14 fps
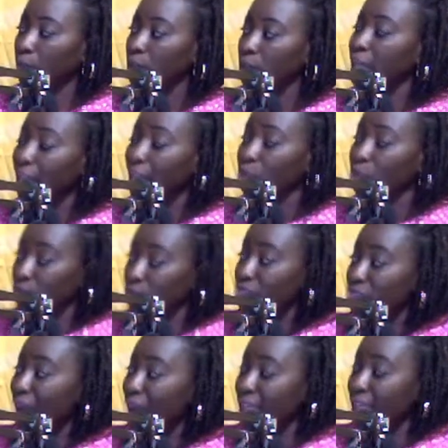yeah,
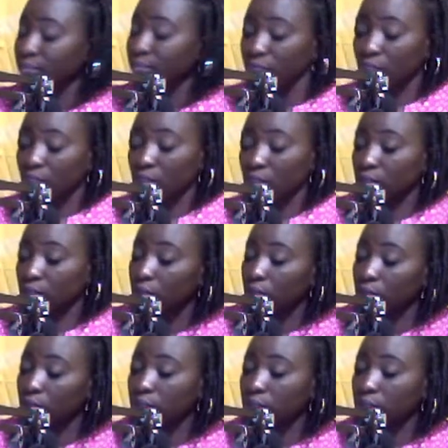right. You don't see.